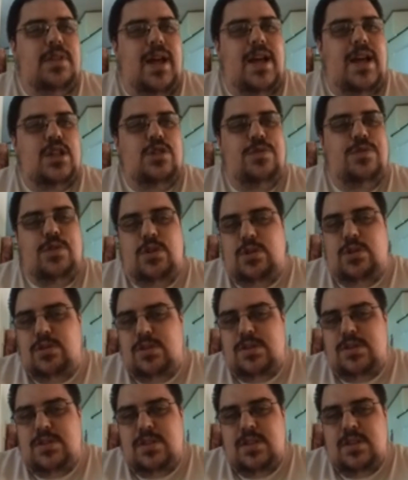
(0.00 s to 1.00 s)
Flash
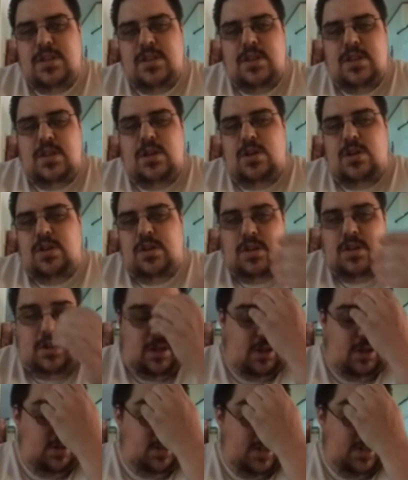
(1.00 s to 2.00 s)
Foods,
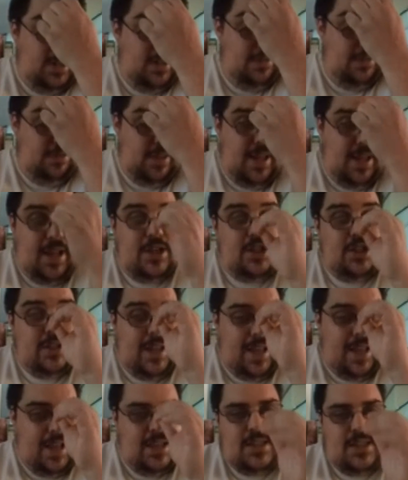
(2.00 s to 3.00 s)
or Flash
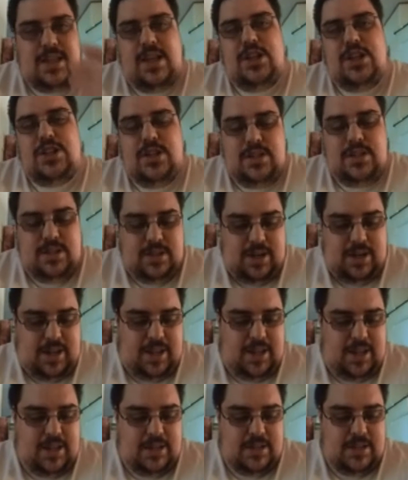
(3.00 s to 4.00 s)
Gas Station,
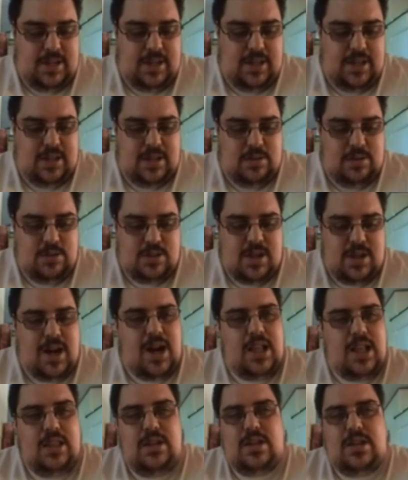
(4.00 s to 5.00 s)
and I was just
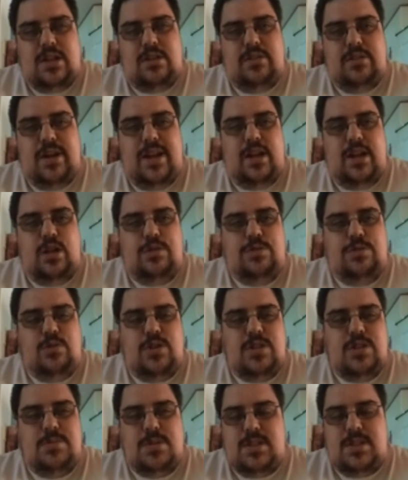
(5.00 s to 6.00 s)
kind of looking around
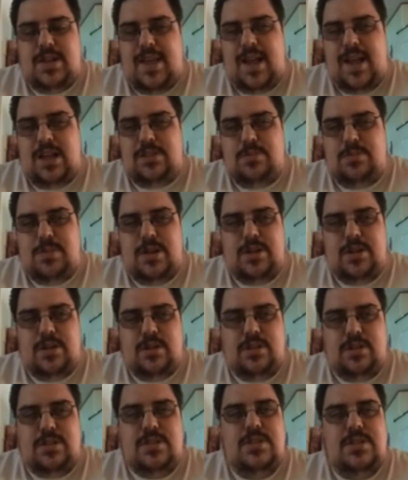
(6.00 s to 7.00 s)
for some snacks for my
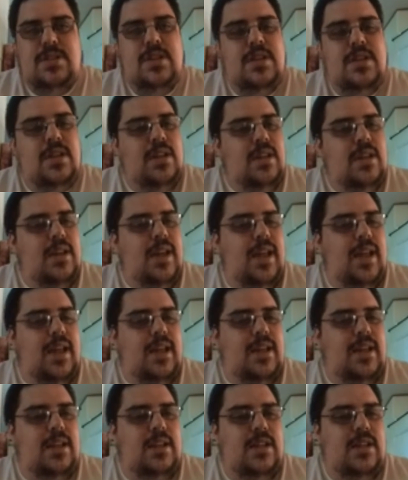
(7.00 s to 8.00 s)
girls.
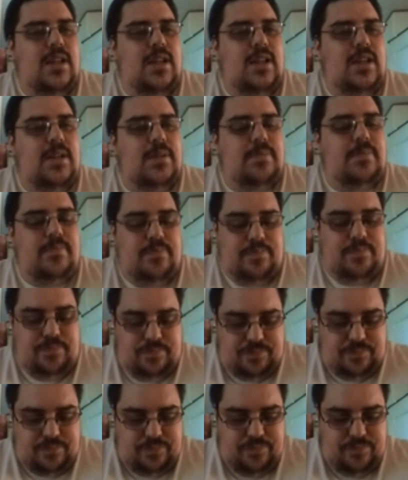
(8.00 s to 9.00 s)
And so
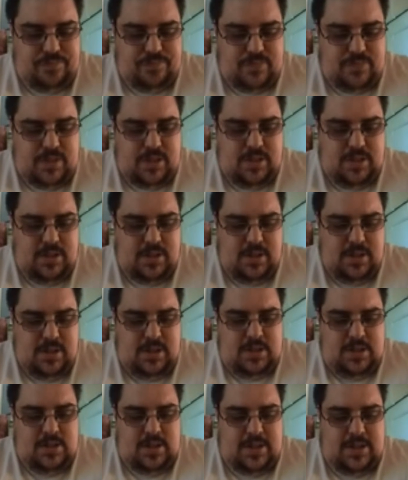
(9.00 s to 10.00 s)

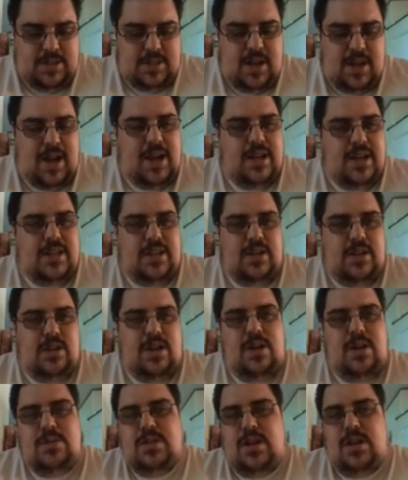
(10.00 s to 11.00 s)
I decided, you
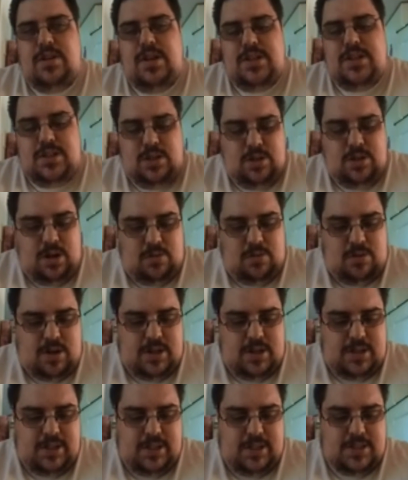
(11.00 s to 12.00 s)
know, I was hungry too, I
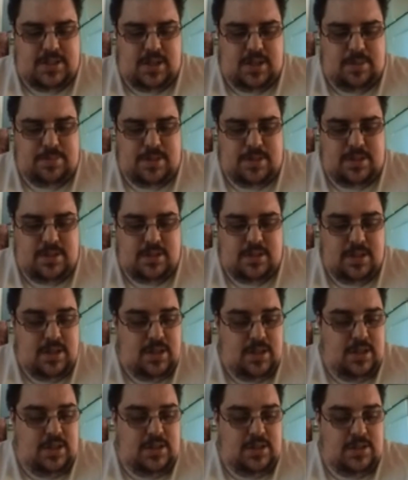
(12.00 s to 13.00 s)
wanted to get something.